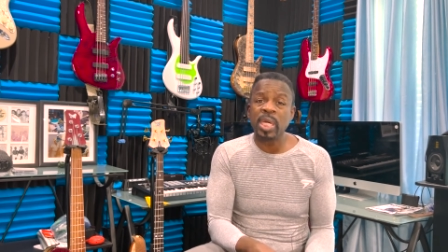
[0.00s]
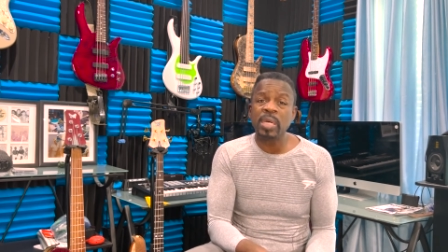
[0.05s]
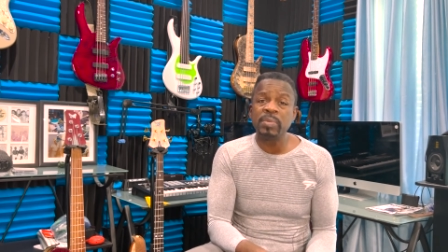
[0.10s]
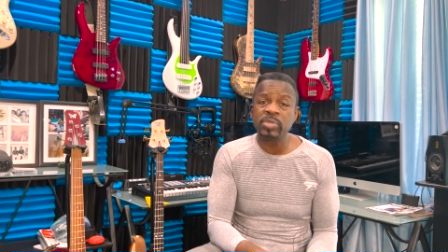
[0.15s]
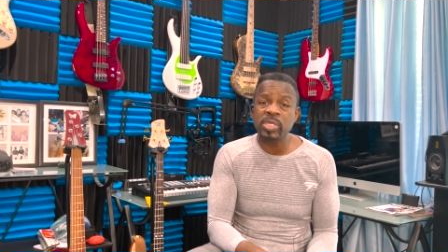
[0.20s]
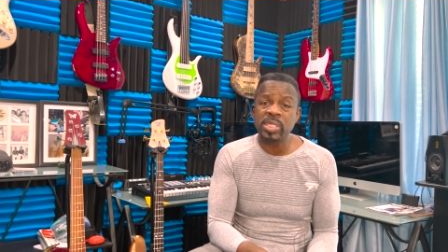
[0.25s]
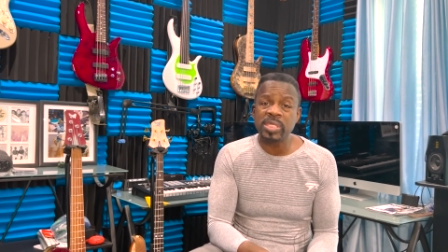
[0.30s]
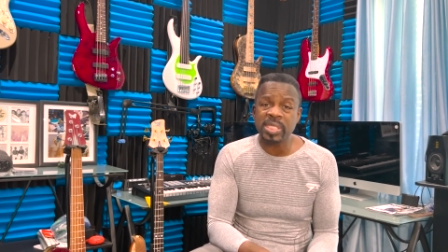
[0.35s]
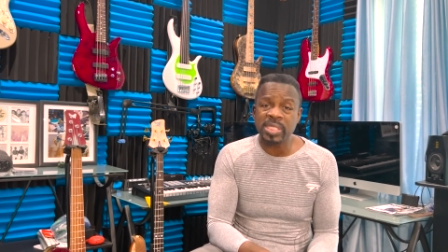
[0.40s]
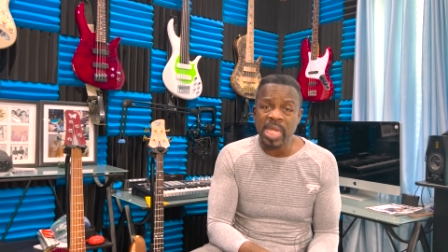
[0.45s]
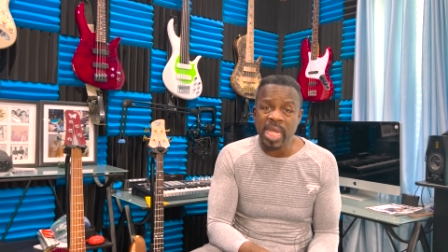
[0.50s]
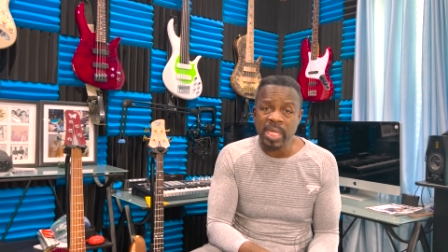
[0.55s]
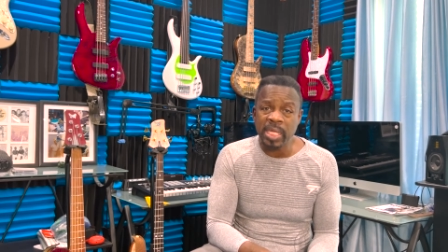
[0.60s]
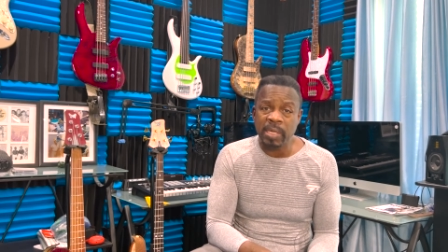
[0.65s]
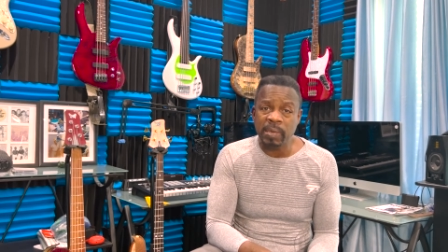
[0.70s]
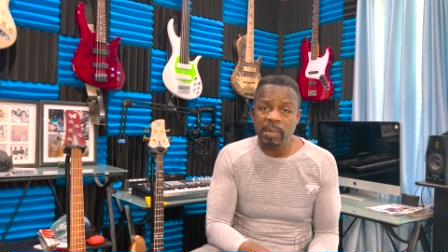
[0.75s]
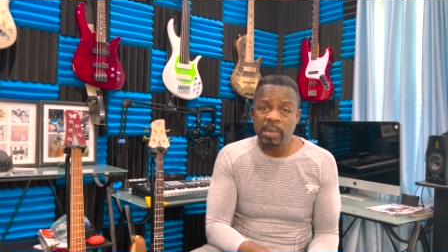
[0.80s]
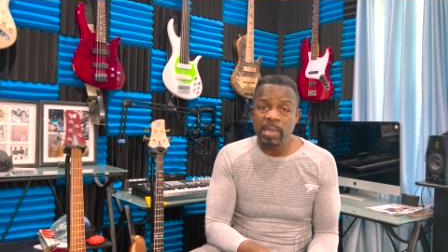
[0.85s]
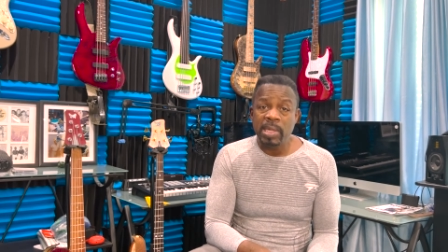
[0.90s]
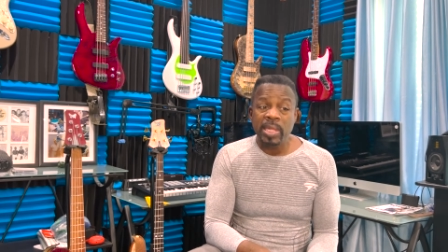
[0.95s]
I'm just
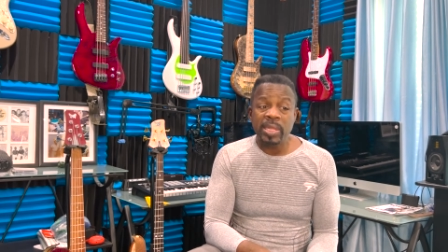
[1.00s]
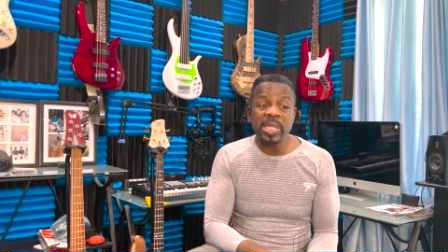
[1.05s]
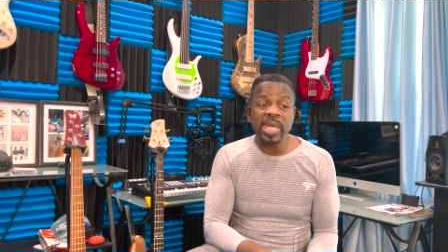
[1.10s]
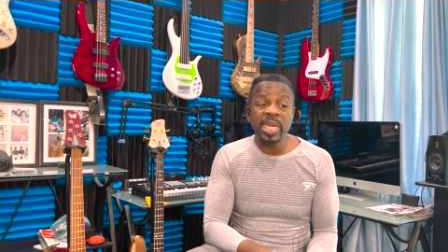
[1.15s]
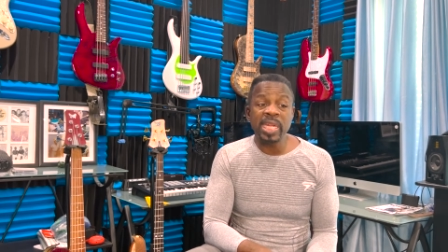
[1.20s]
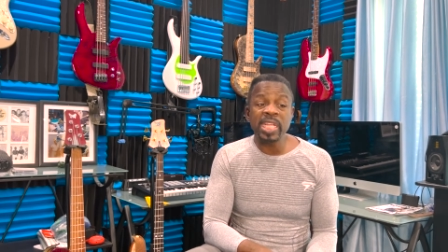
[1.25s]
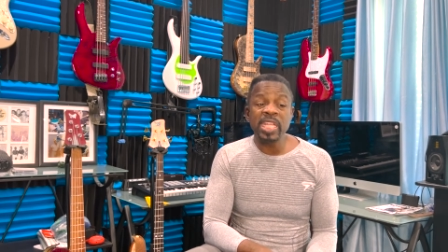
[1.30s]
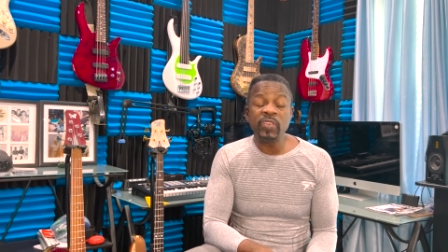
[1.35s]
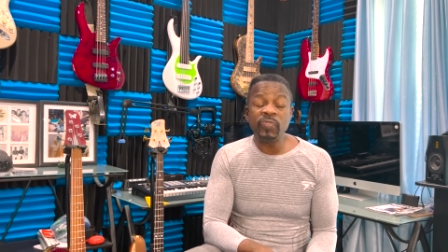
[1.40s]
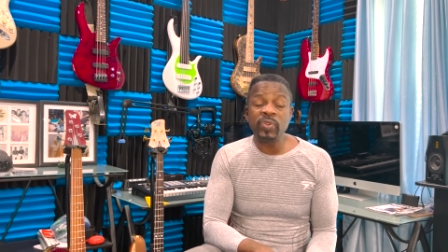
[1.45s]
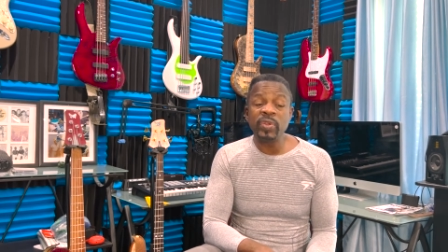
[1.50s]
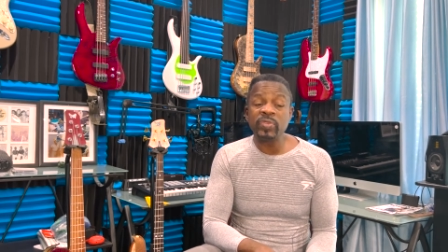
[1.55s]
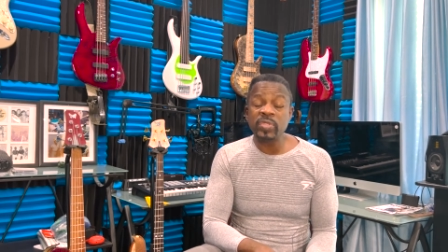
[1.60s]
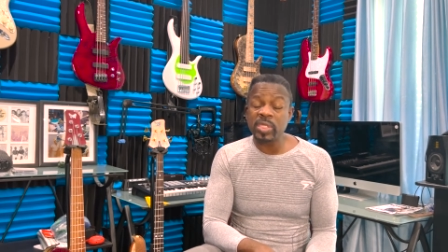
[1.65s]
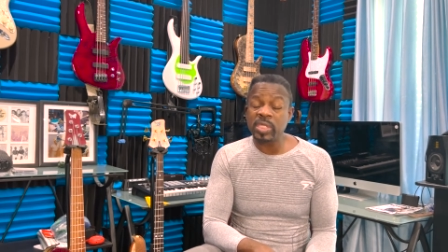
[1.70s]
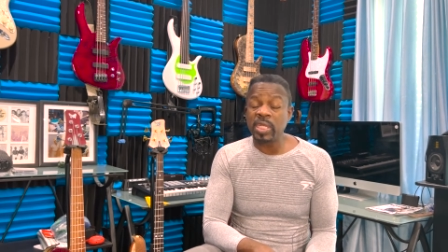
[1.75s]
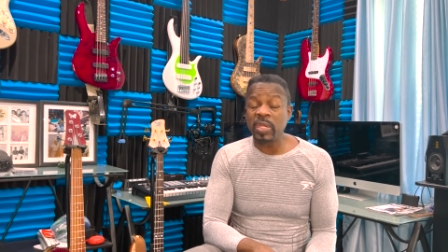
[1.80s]
saying that if it's,